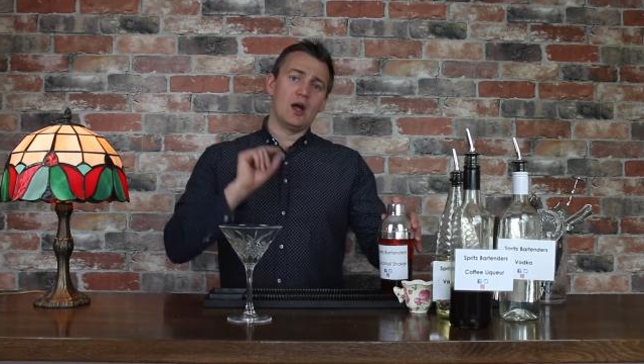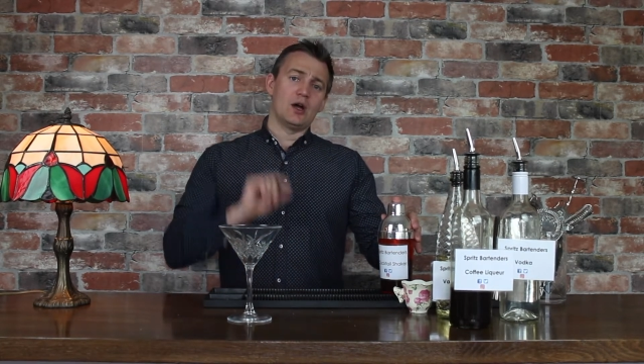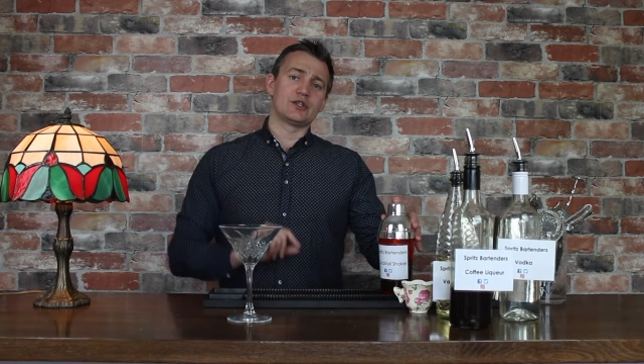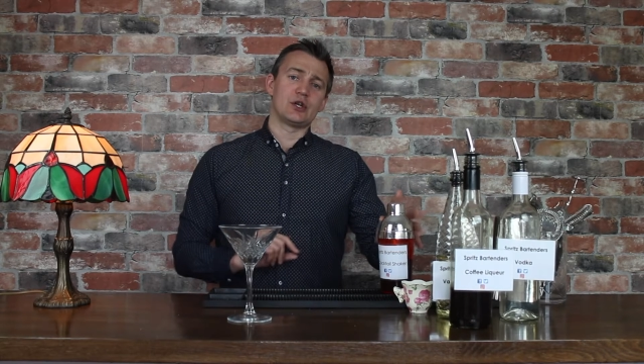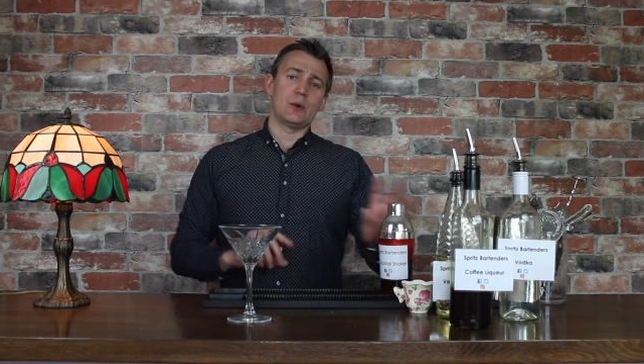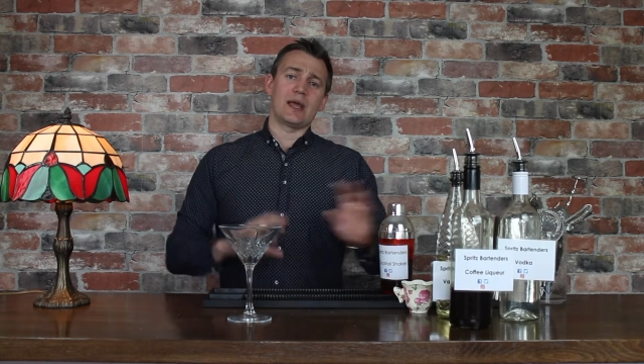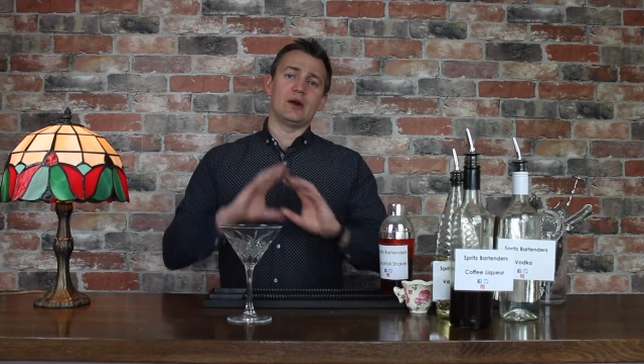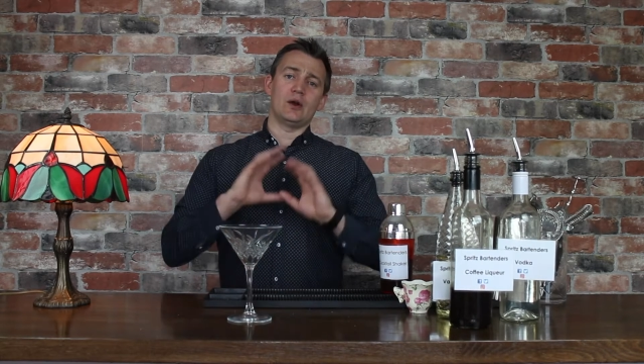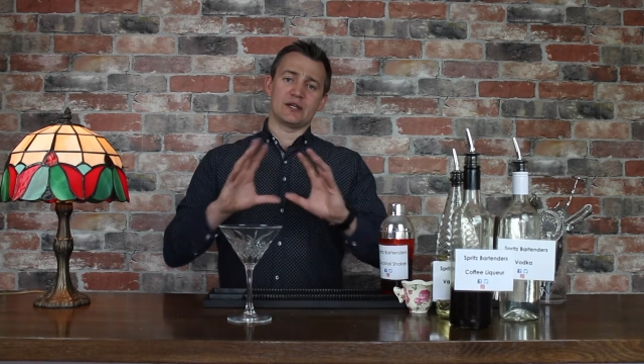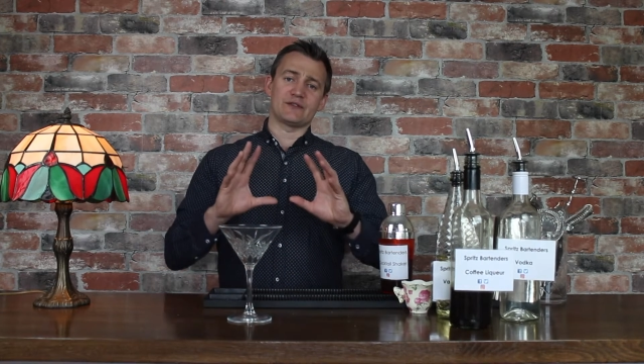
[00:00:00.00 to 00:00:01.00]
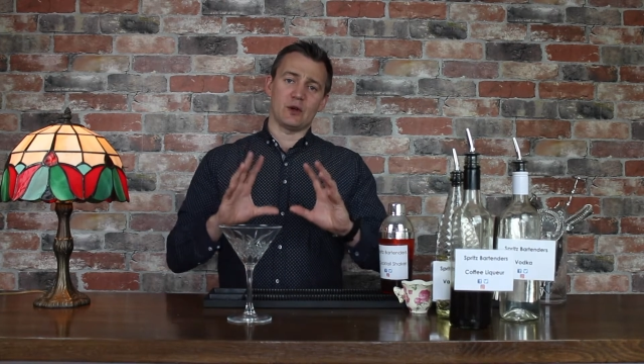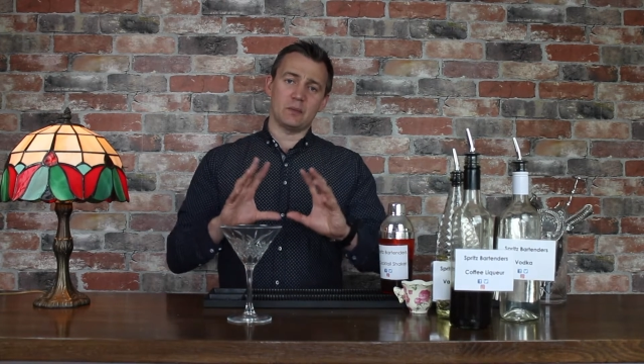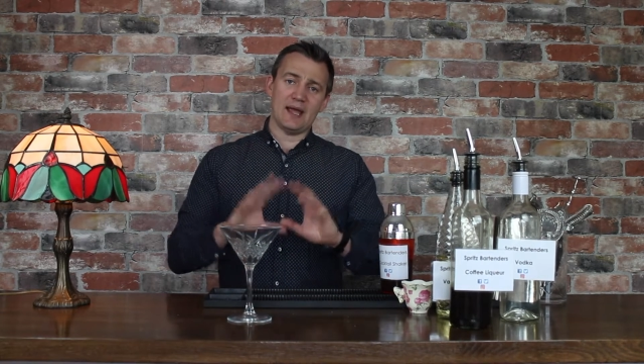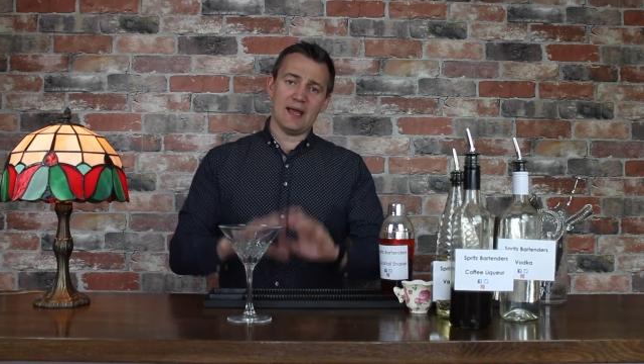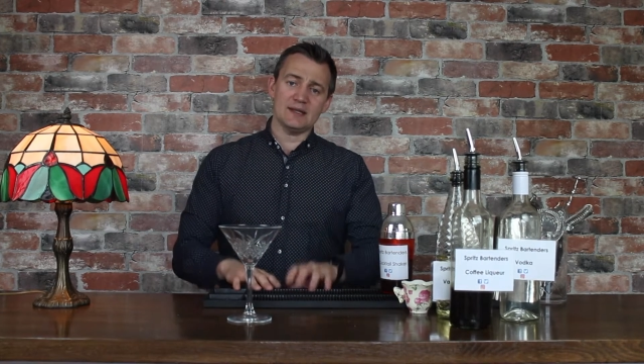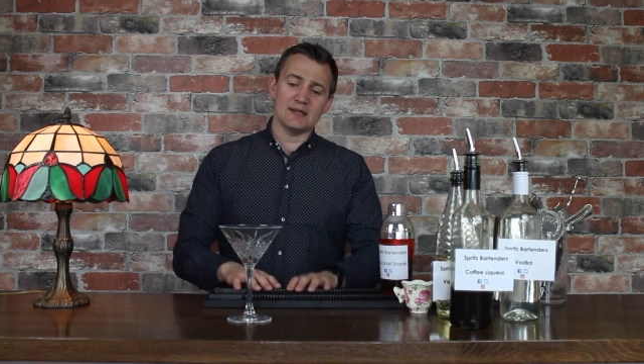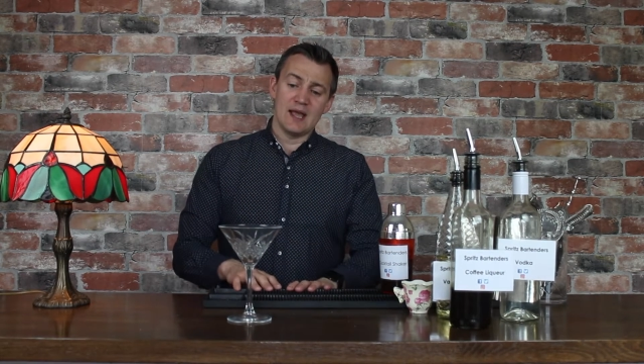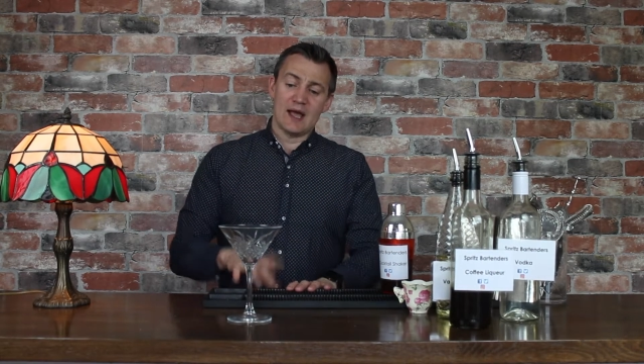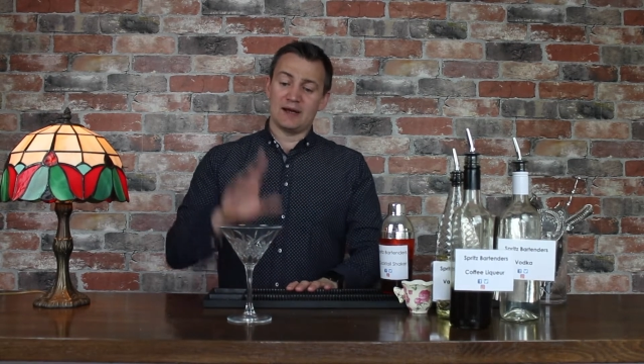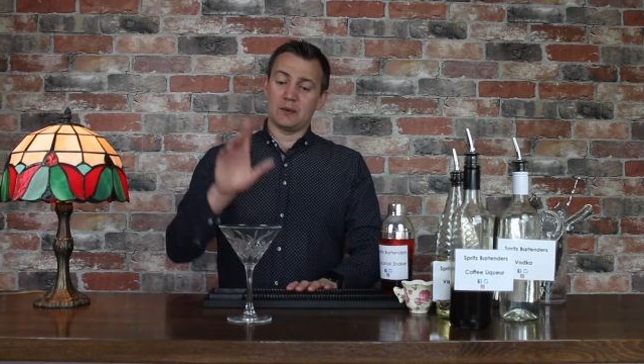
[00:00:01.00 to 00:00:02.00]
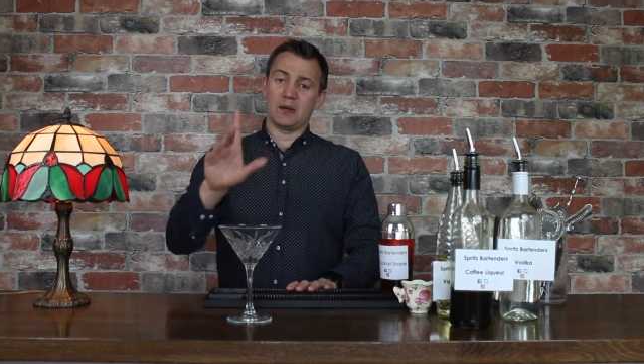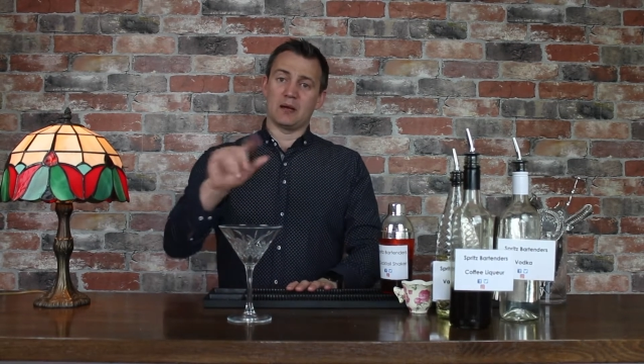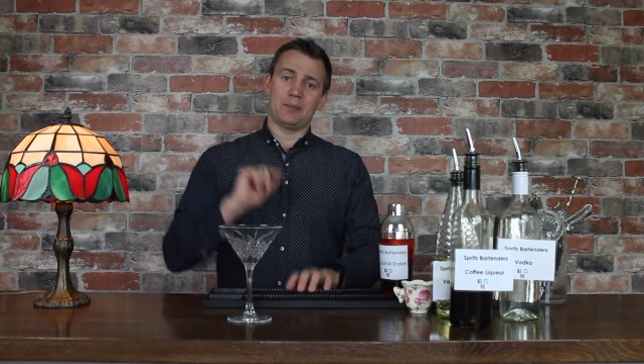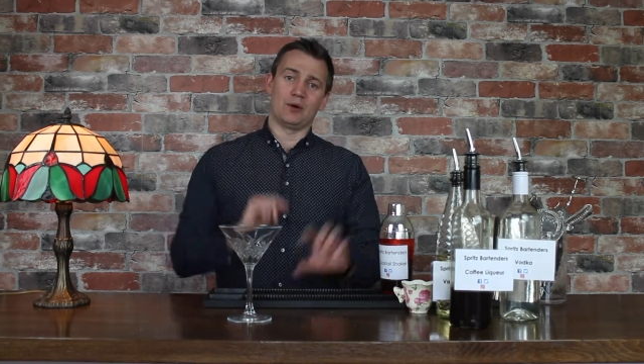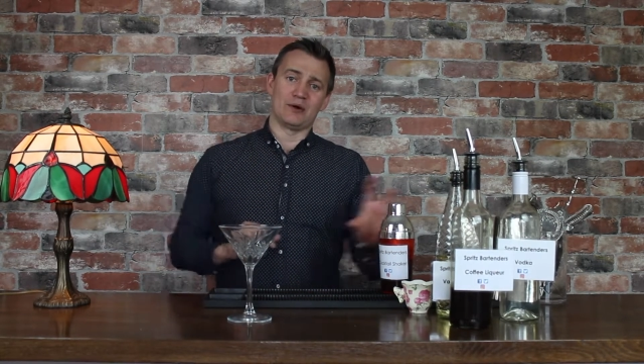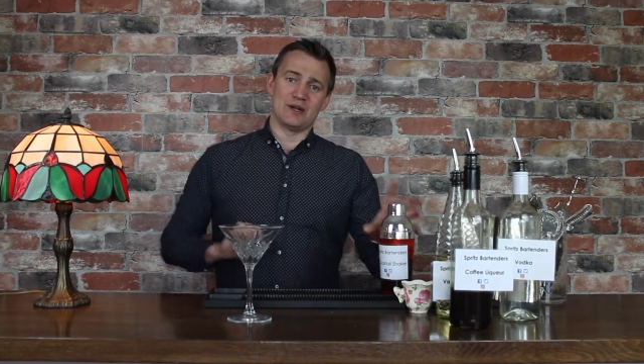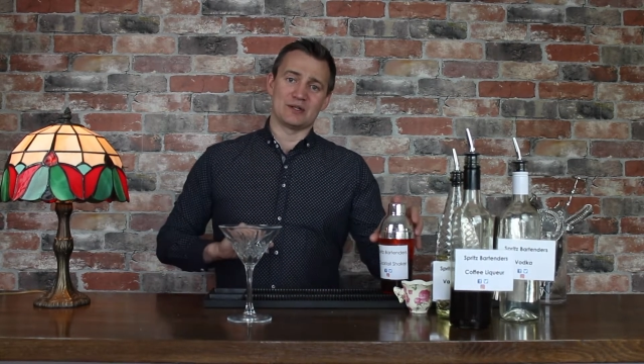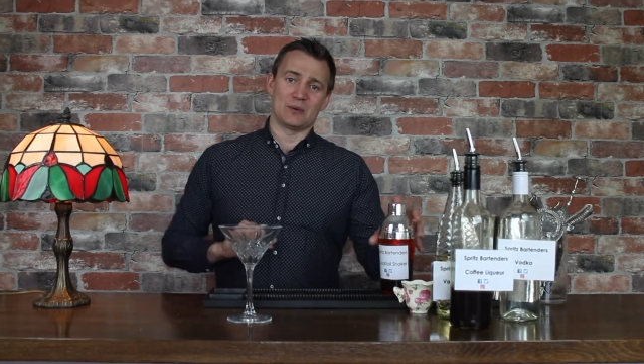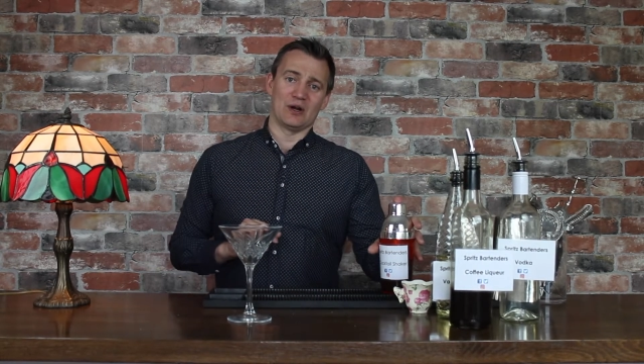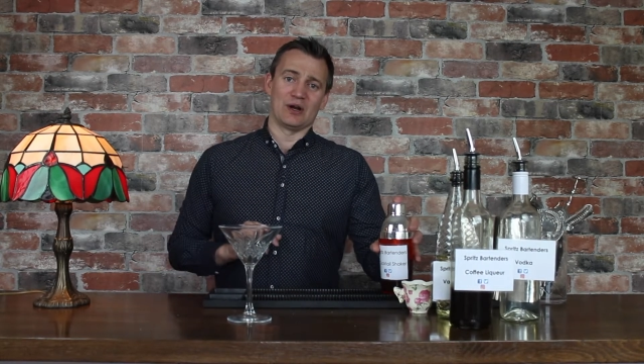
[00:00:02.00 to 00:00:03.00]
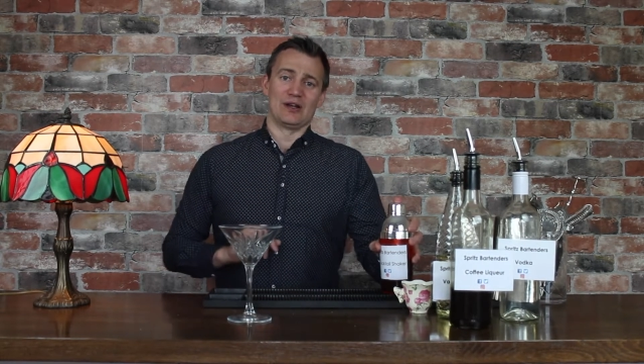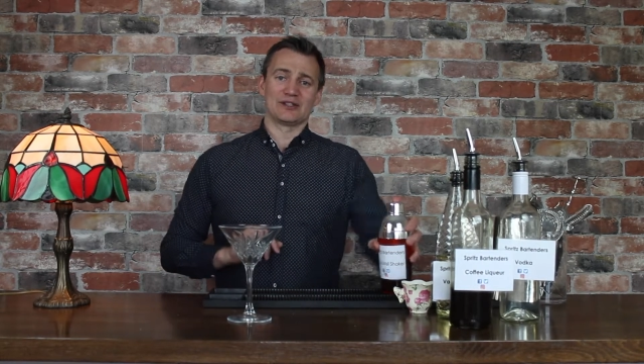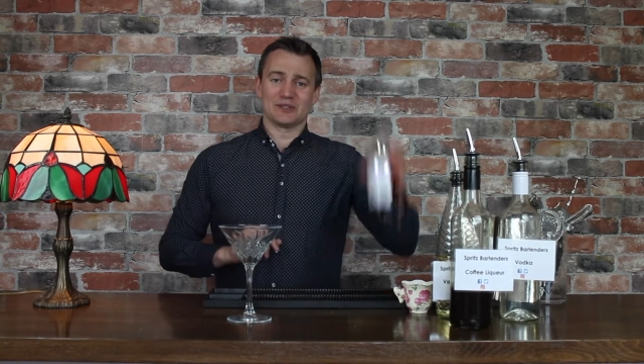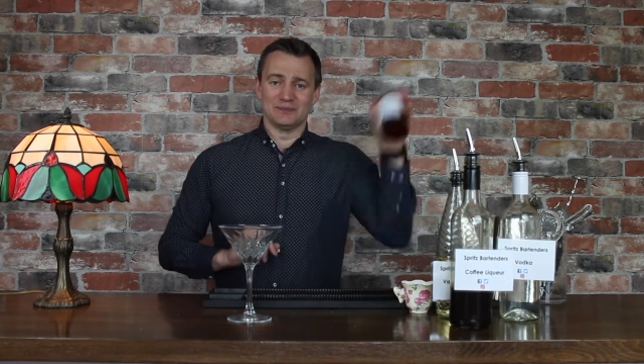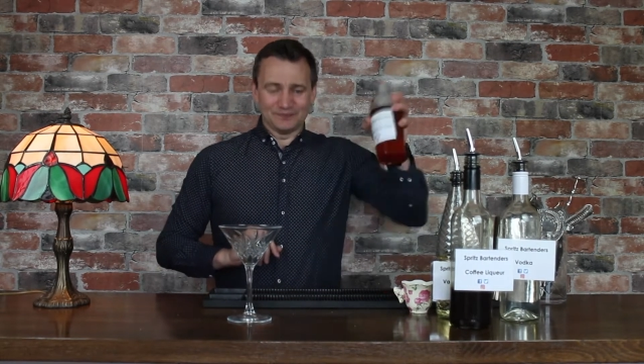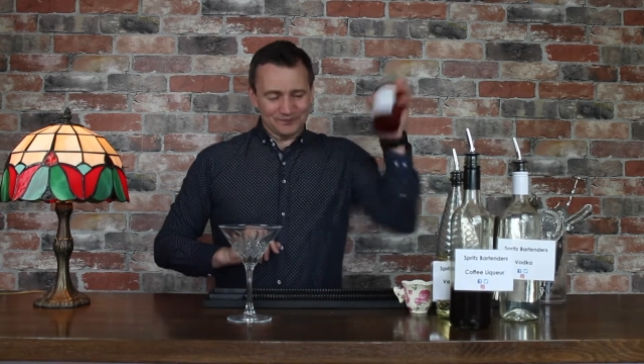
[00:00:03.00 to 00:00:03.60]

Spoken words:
until we get a nice foamy head, and then we're going to pour it into our glass.